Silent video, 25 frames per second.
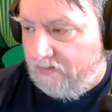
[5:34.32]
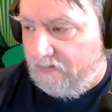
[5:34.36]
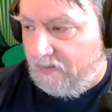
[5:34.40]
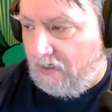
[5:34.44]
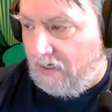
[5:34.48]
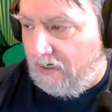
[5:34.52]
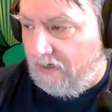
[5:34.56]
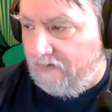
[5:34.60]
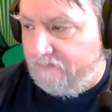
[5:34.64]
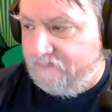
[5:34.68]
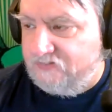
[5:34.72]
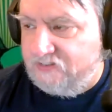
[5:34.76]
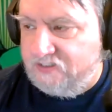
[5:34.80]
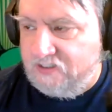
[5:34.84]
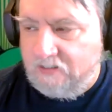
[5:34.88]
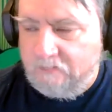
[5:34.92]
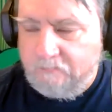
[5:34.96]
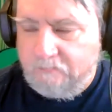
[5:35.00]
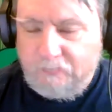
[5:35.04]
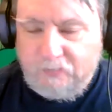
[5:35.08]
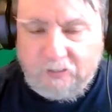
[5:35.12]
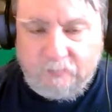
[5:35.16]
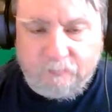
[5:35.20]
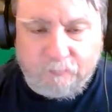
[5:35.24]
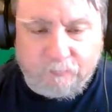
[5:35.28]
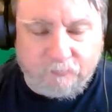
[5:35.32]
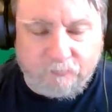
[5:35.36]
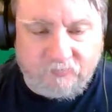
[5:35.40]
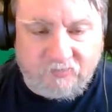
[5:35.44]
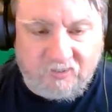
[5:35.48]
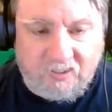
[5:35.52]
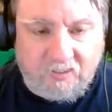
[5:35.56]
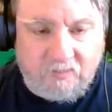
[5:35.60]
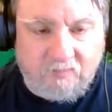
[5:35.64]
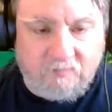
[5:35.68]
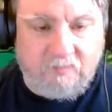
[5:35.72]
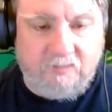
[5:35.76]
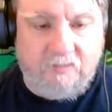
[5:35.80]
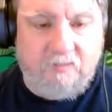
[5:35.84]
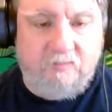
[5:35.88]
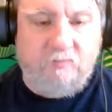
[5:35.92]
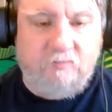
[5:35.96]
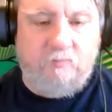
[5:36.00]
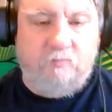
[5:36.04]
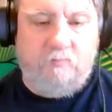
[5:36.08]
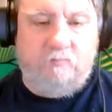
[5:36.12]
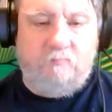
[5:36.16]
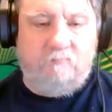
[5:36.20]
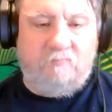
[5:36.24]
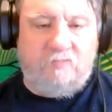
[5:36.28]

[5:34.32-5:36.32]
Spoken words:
I've seen people take like curtain